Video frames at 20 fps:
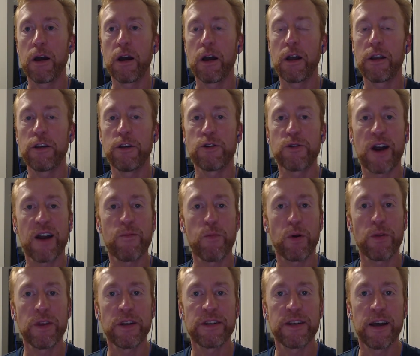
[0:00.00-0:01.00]
You drive more
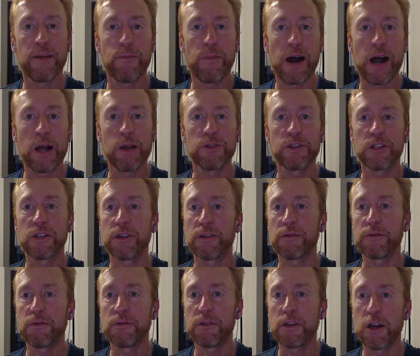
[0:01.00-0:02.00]
than 10 miles to
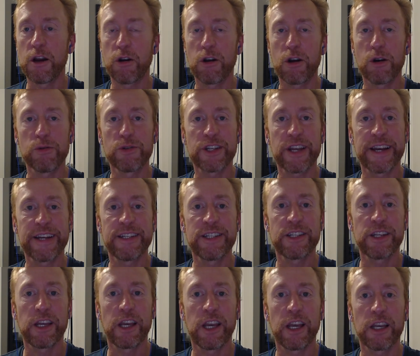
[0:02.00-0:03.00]
go
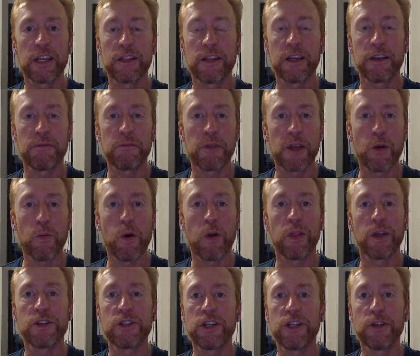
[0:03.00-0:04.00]
sightseeing, and they won't
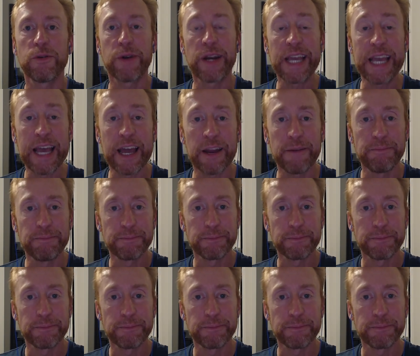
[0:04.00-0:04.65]
let you do it again.